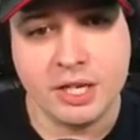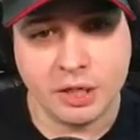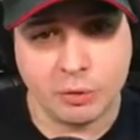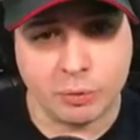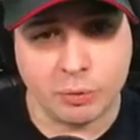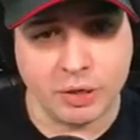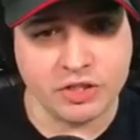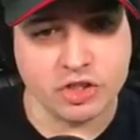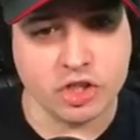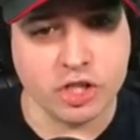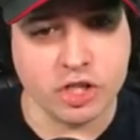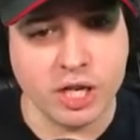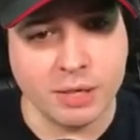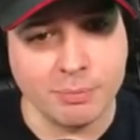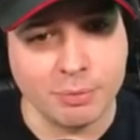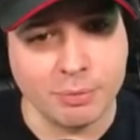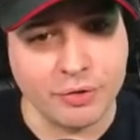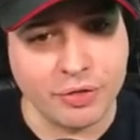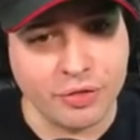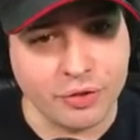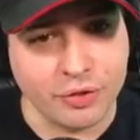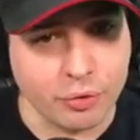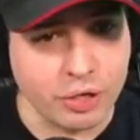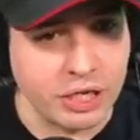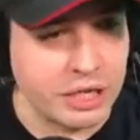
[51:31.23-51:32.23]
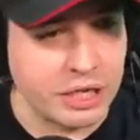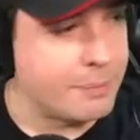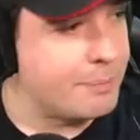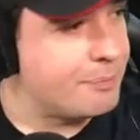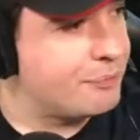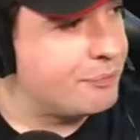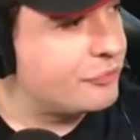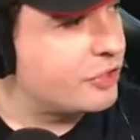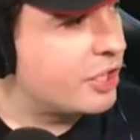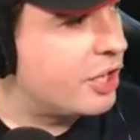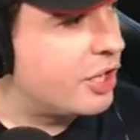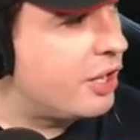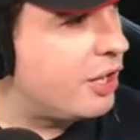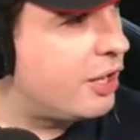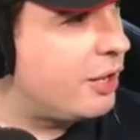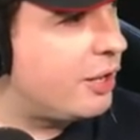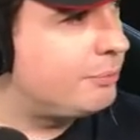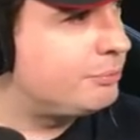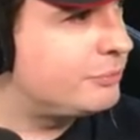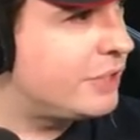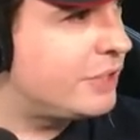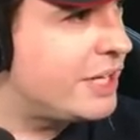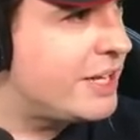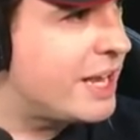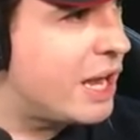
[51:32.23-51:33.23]
Question number three,
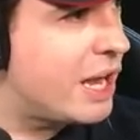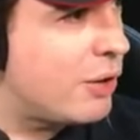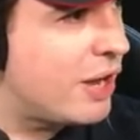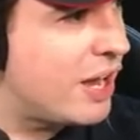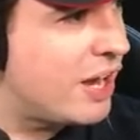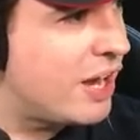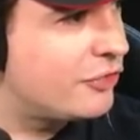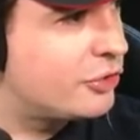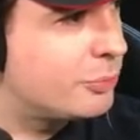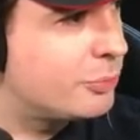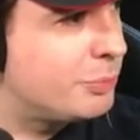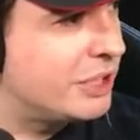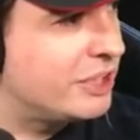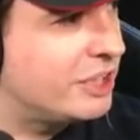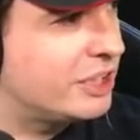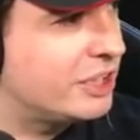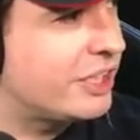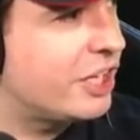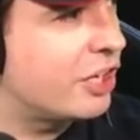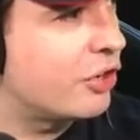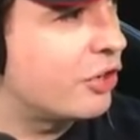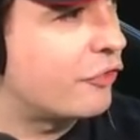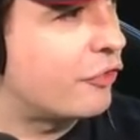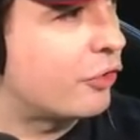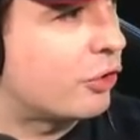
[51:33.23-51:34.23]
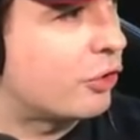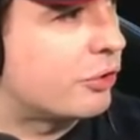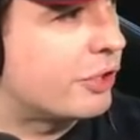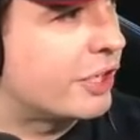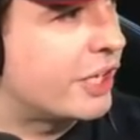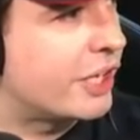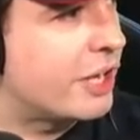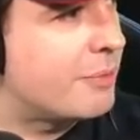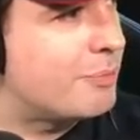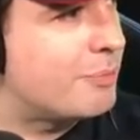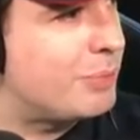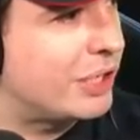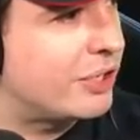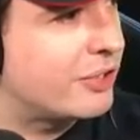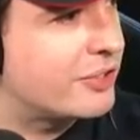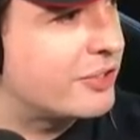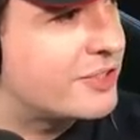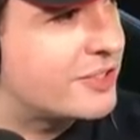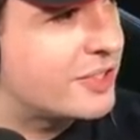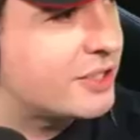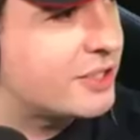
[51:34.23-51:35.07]
and now I have to be a little careful again, because